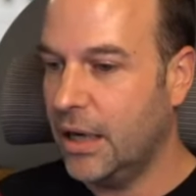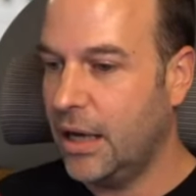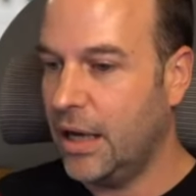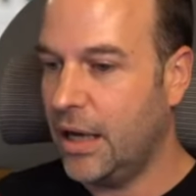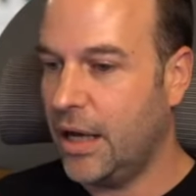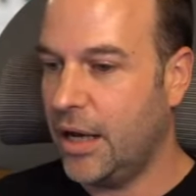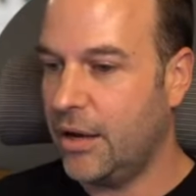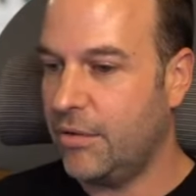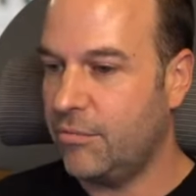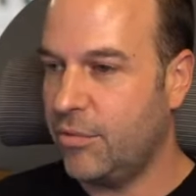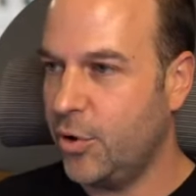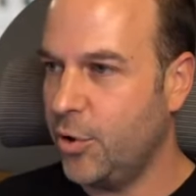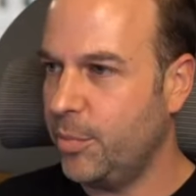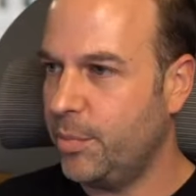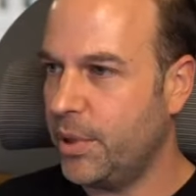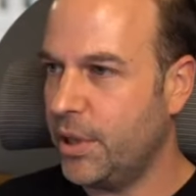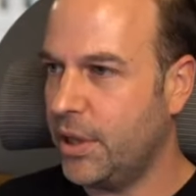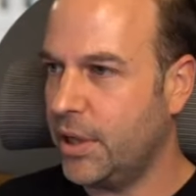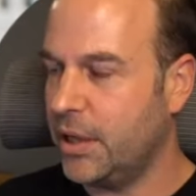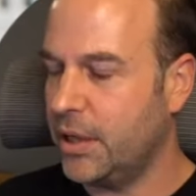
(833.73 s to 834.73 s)

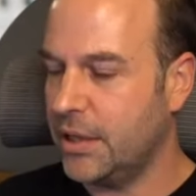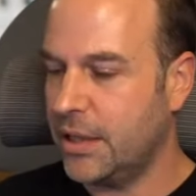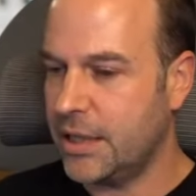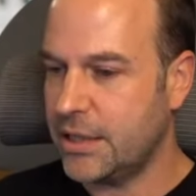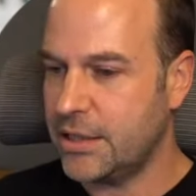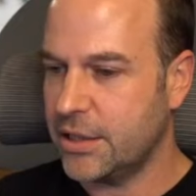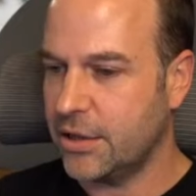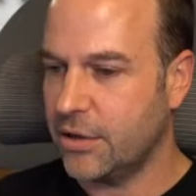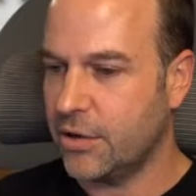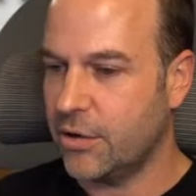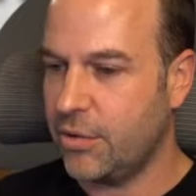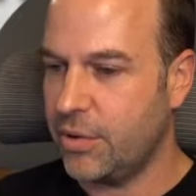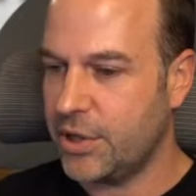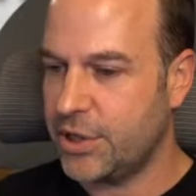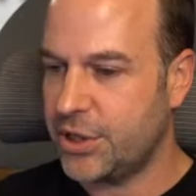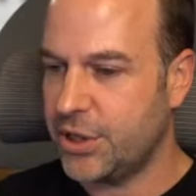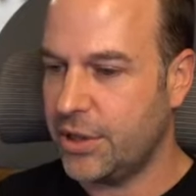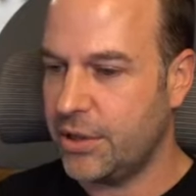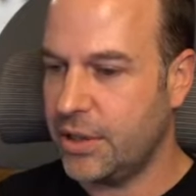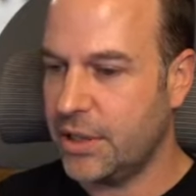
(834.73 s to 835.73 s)
Ruben, that's a good
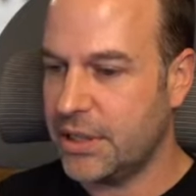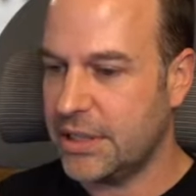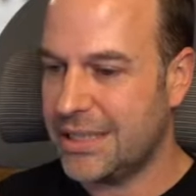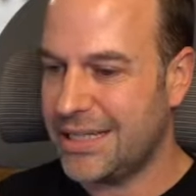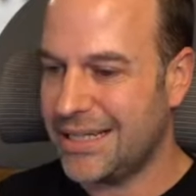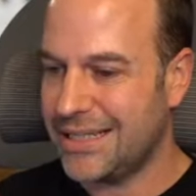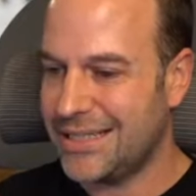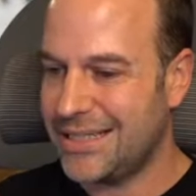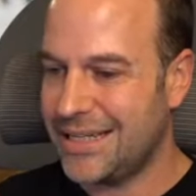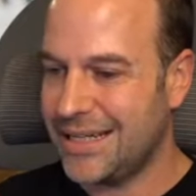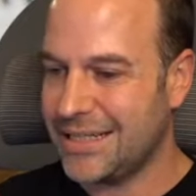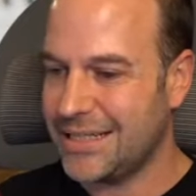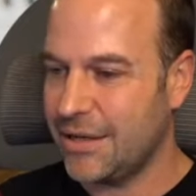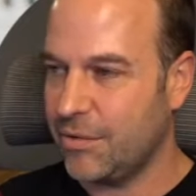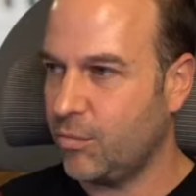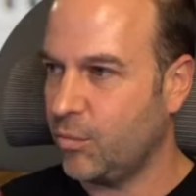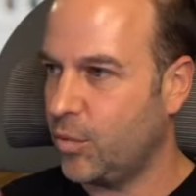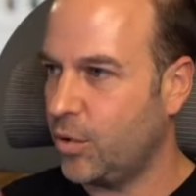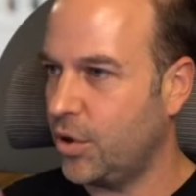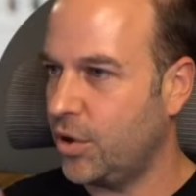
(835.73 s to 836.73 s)
question, and says, does
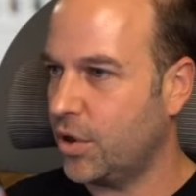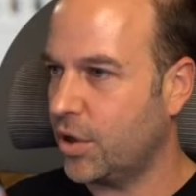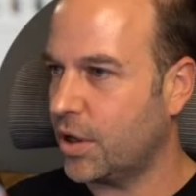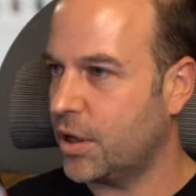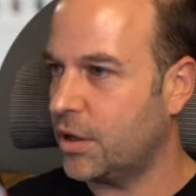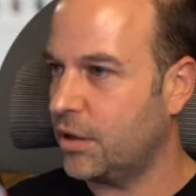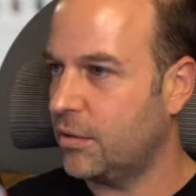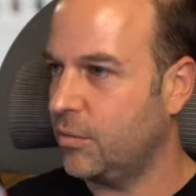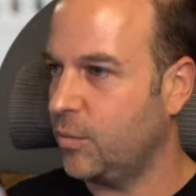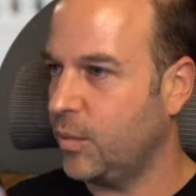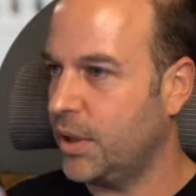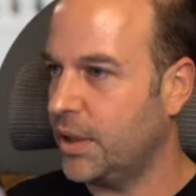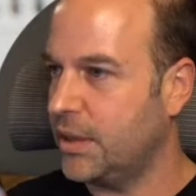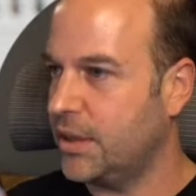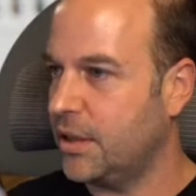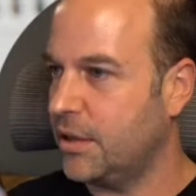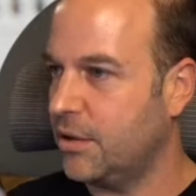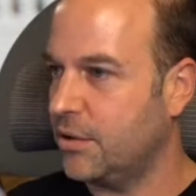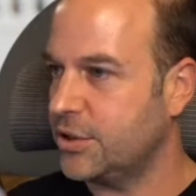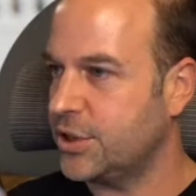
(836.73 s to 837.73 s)
it work with
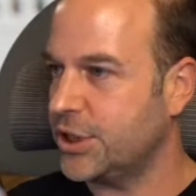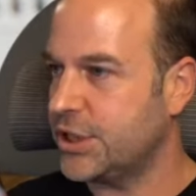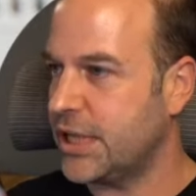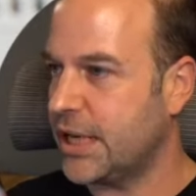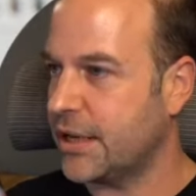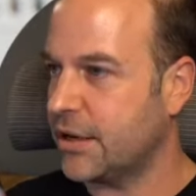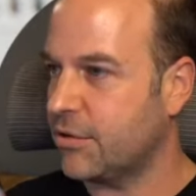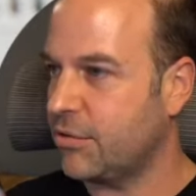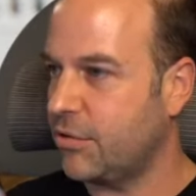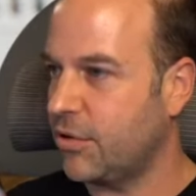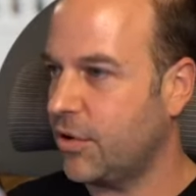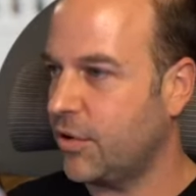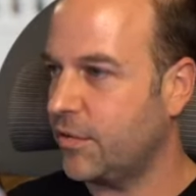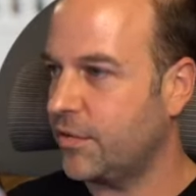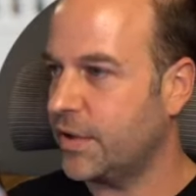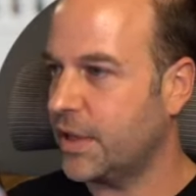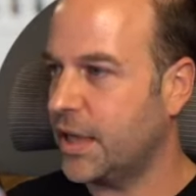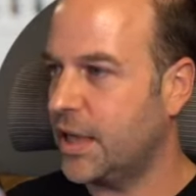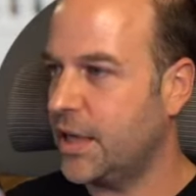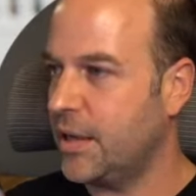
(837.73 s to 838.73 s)
the Logitech
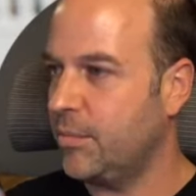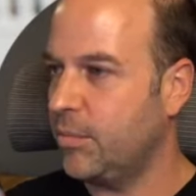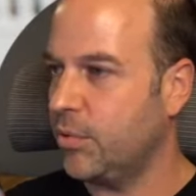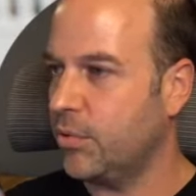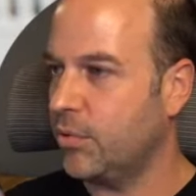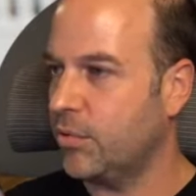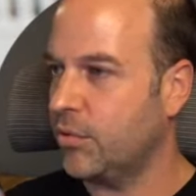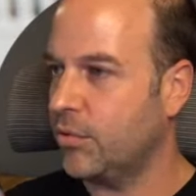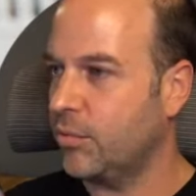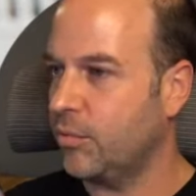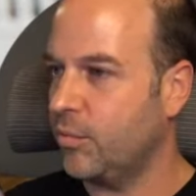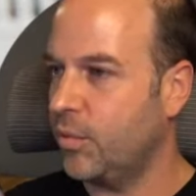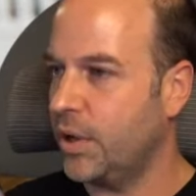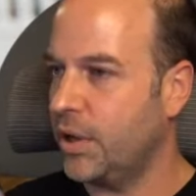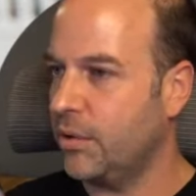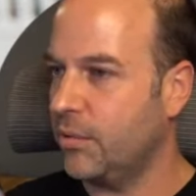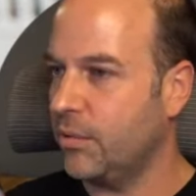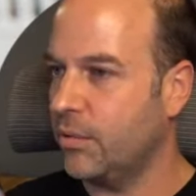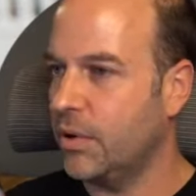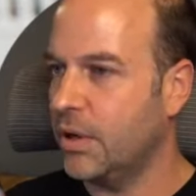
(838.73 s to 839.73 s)
Craft keyboard
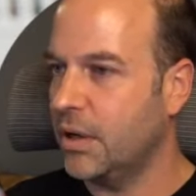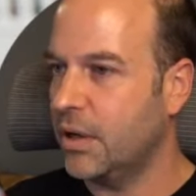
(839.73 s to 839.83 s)
wheel?